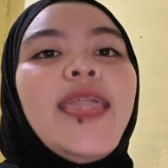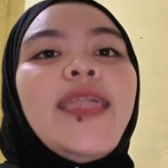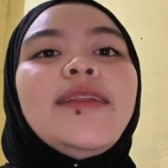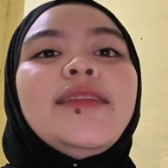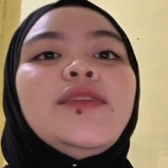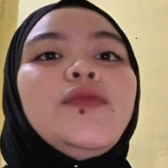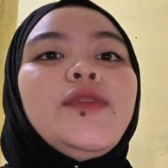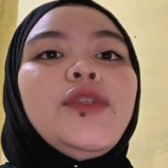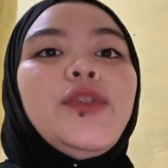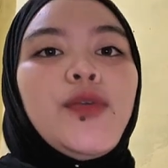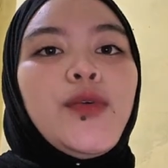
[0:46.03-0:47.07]
In this
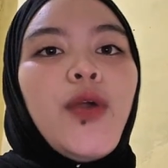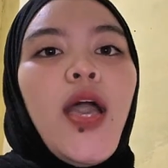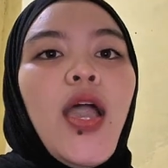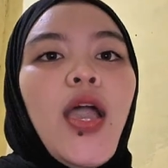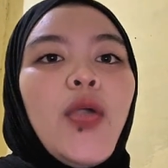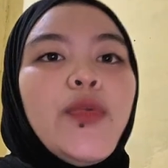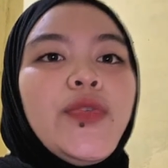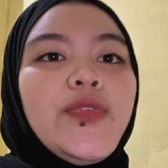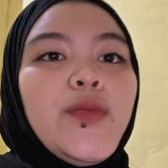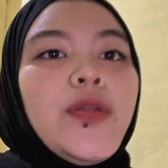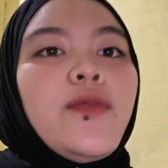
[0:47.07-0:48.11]
video, which
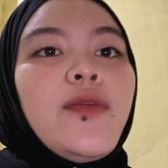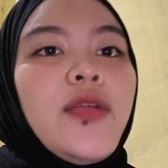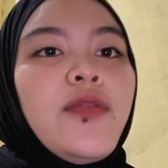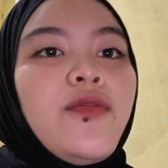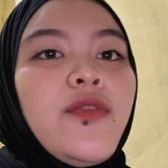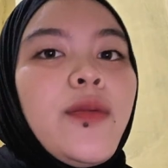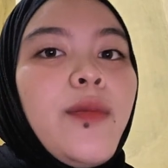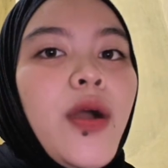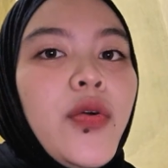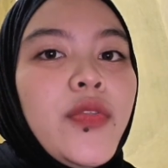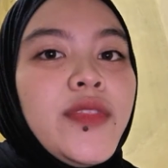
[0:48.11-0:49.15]
will run for
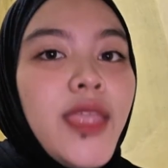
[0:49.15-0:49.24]
about